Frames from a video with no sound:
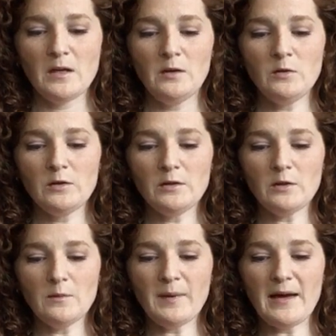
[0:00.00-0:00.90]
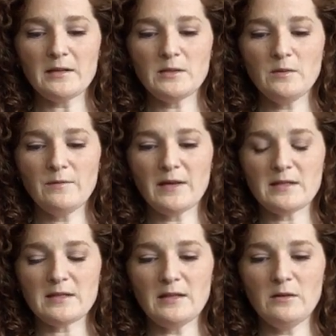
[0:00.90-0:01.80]
You could go back to
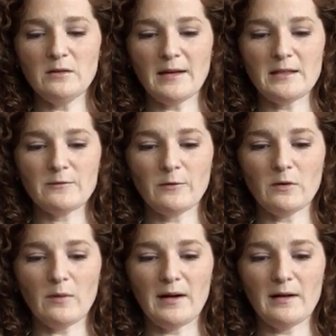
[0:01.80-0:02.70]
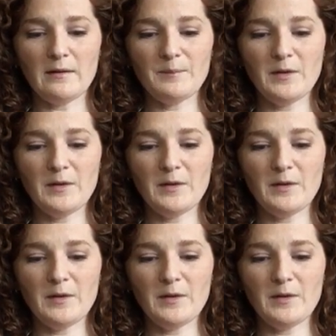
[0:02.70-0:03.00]
events that you liked for a while.